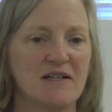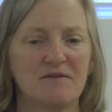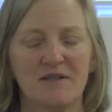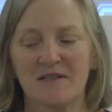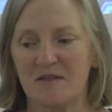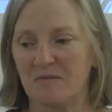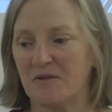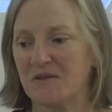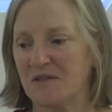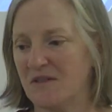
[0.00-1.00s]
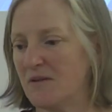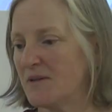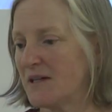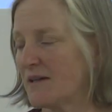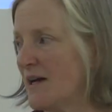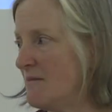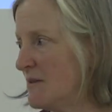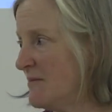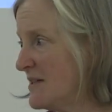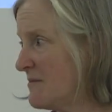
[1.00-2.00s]
It is important to know what
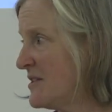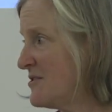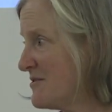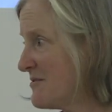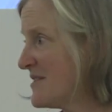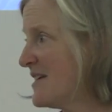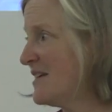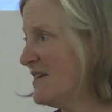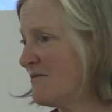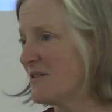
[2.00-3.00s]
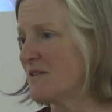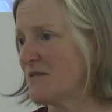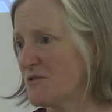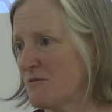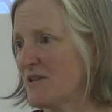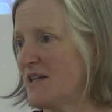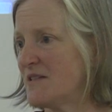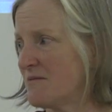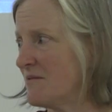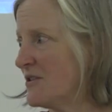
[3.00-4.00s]
concomitant meds patients are taking for individual
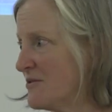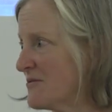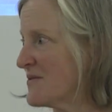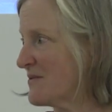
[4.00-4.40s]
case reviews.